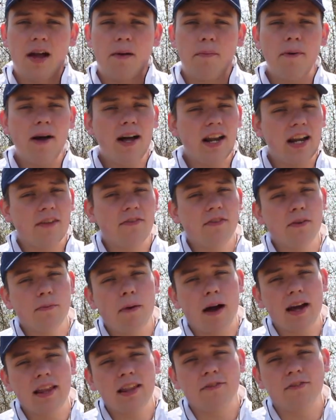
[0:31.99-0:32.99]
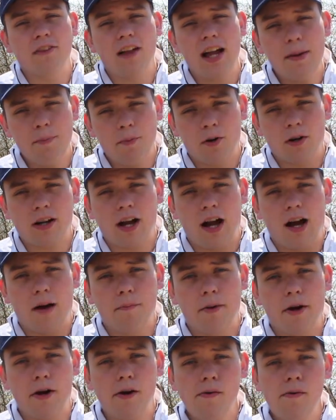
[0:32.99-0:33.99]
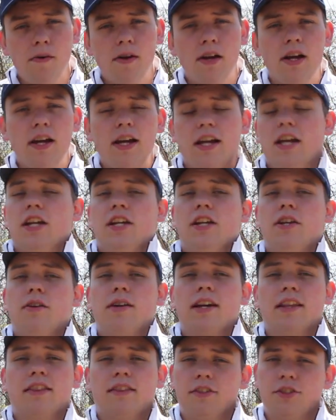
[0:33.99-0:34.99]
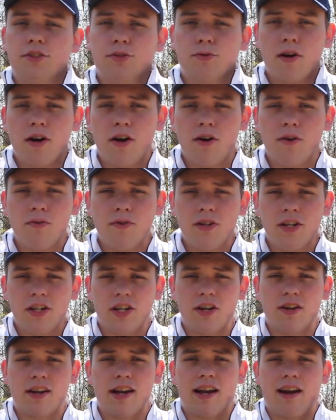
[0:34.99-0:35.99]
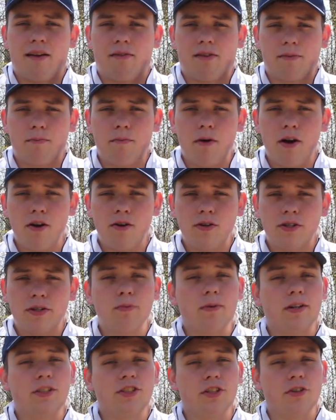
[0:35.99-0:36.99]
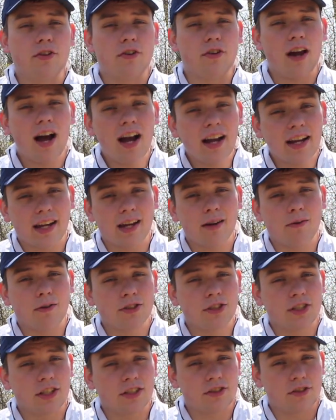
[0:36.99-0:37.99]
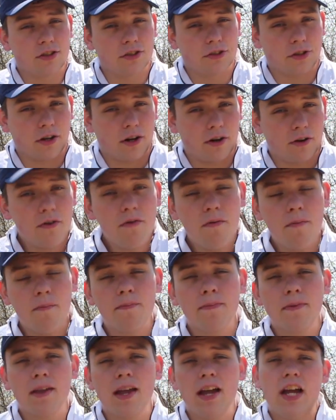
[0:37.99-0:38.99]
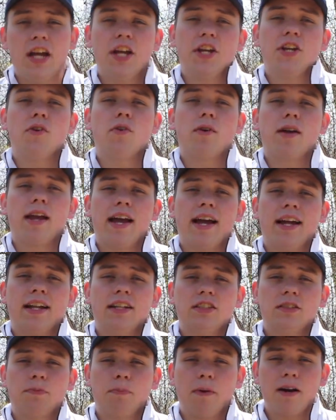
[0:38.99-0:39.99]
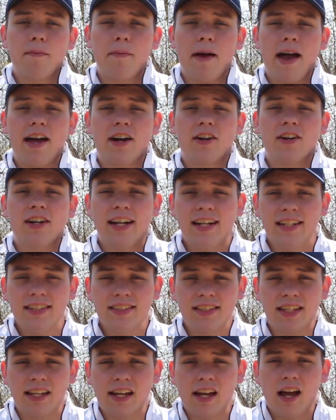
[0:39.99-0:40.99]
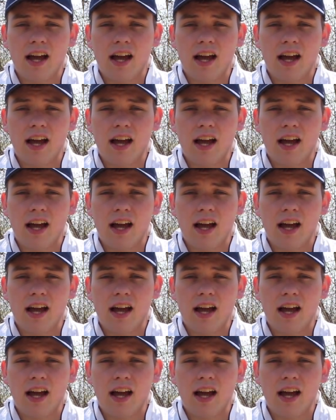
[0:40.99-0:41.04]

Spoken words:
But if you buy the Fly More combo, you get the drone, you get a remote, which you do not get with just the drone. You get spare batteries,